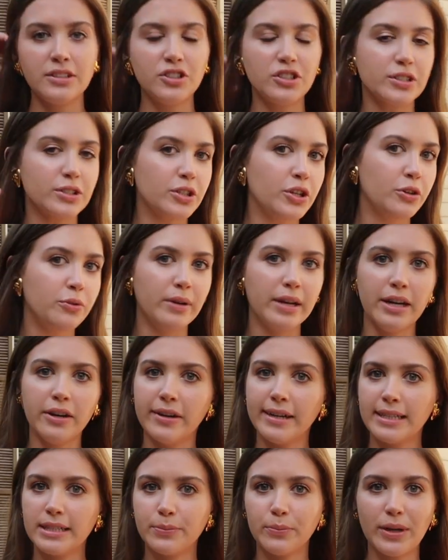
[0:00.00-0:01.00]
just cute
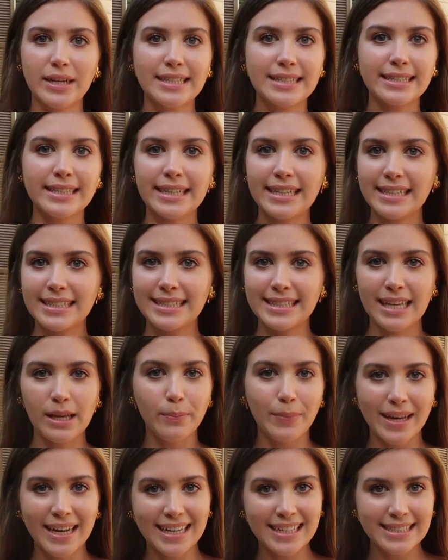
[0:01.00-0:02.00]
earrings, bracelets,
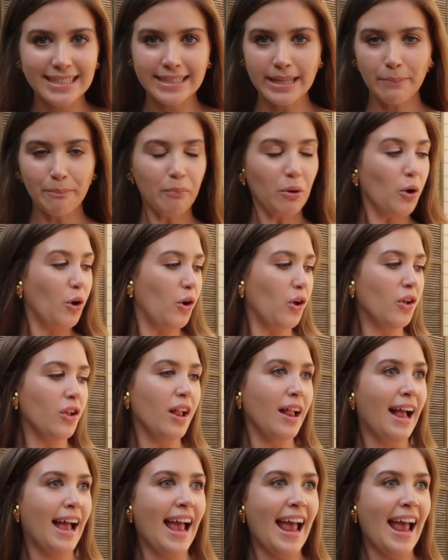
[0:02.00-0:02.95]
keeping it simple.